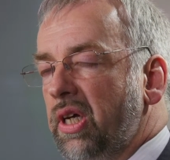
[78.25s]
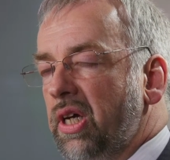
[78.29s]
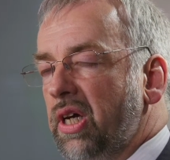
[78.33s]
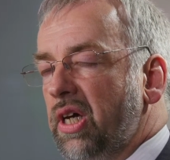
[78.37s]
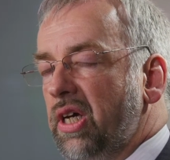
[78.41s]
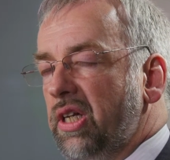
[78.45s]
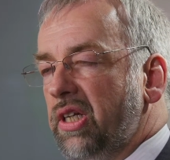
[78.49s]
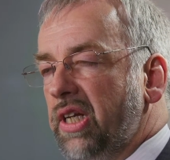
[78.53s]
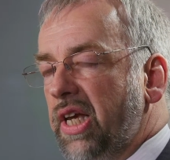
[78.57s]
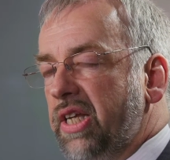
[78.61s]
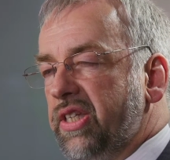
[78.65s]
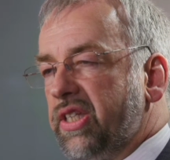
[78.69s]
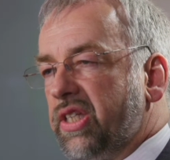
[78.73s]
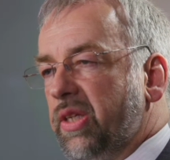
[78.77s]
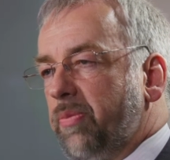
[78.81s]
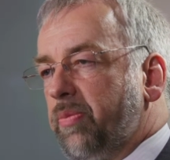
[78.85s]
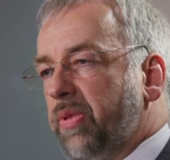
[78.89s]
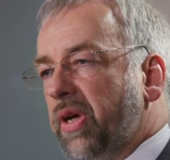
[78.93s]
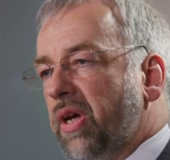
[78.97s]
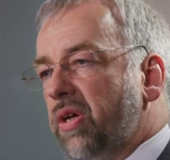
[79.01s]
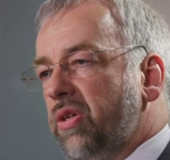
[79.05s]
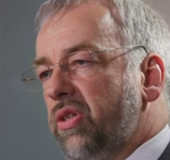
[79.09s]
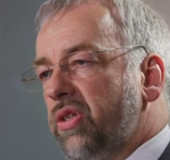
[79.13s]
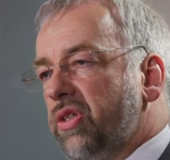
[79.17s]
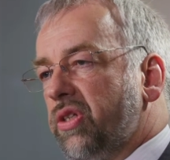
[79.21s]
And let's
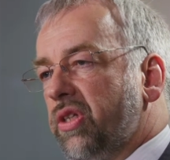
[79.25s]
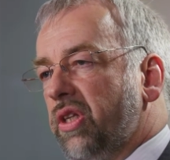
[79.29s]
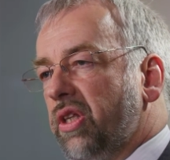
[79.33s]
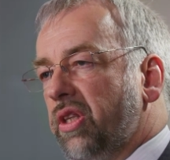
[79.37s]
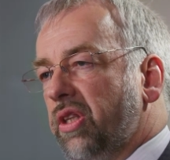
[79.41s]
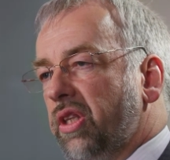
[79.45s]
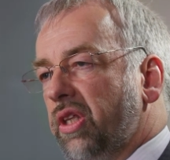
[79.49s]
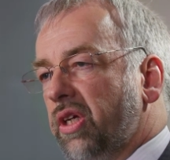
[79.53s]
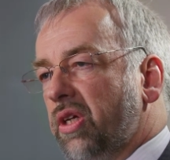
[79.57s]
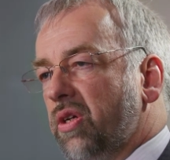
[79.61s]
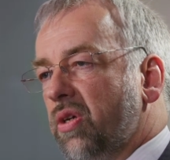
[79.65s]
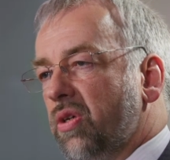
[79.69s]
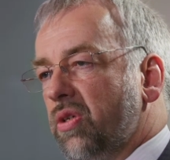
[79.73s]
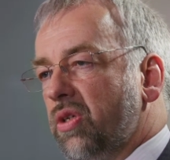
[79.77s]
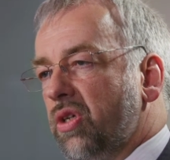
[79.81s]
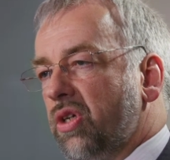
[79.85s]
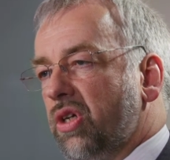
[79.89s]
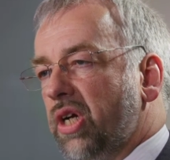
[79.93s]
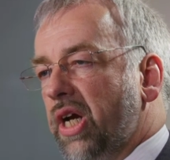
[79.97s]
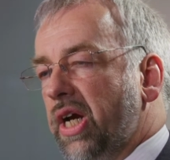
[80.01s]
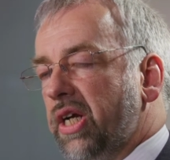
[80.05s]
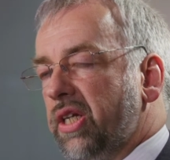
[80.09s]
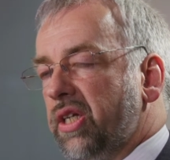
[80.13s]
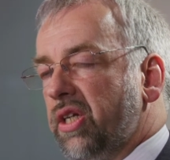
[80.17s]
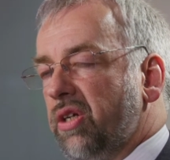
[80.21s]
suppose that the
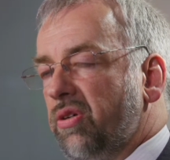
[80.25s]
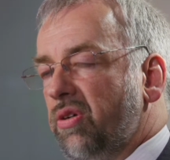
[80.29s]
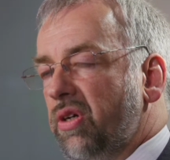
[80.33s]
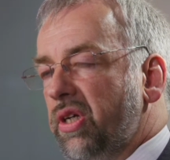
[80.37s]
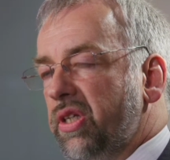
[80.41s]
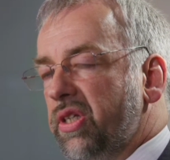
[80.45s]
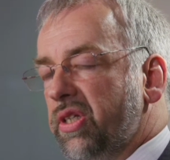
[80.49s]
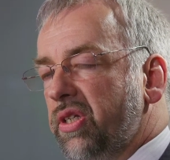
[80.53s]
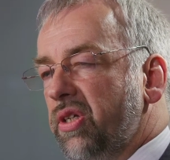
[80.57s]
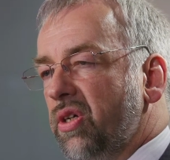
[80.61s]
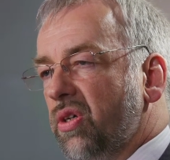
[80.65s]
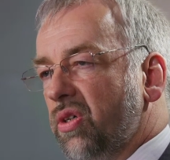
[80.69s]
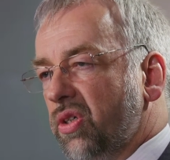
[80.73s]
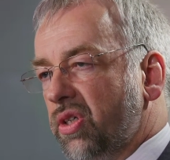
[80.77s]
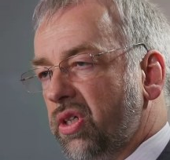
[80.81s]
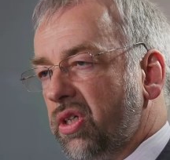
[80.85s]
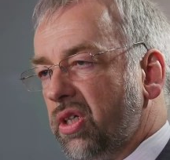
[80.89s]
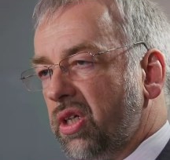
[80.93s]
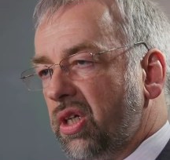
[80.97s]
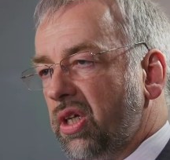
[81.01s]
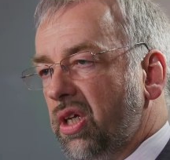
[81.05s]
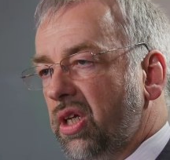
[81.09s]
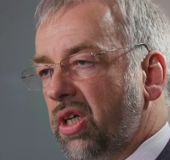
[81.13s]
contractor is not